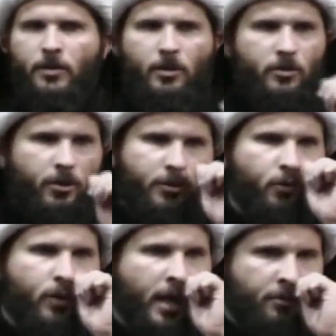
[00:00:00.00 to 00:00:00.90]

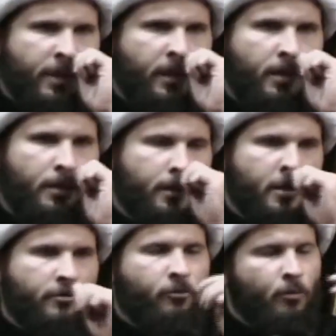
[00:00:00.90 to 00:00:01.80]

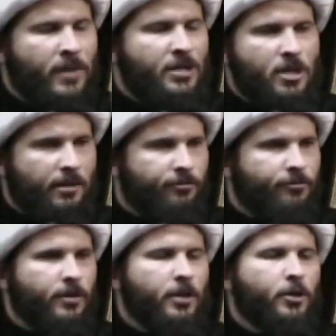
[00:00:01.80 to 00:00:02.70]
Karbala, from
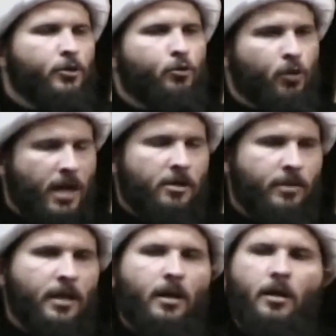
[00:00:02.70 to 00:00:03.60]
Najaf to
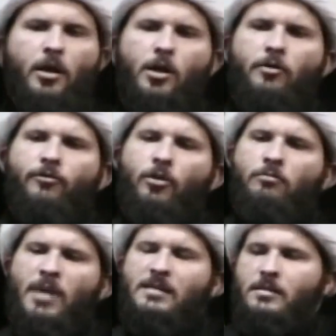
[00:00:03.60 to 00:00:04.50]
Karbala,
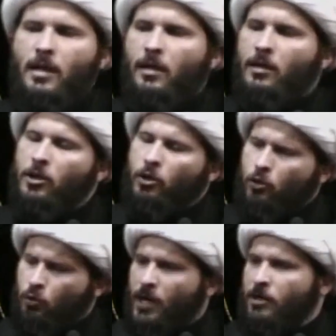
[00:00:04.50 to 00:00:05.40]
from Basra
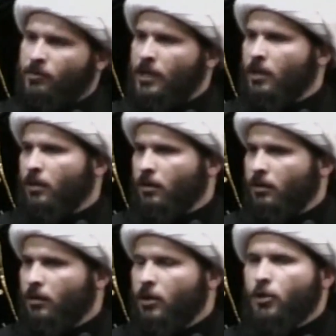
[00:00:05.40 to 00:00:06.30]
to
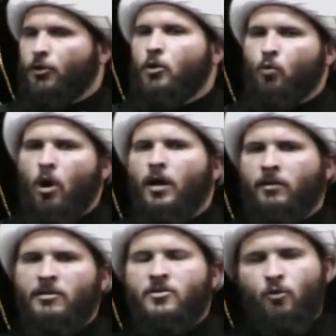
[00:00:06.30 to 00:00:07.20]
Karbala. They
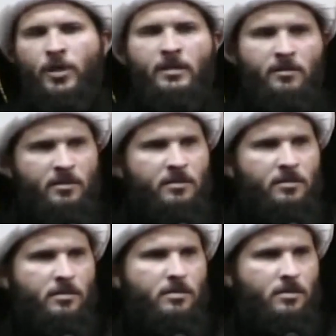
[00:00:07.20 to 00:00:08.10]
walked these great
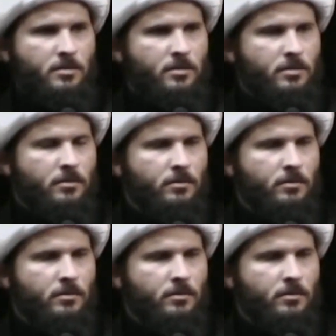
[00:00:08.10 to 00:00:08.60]
distances.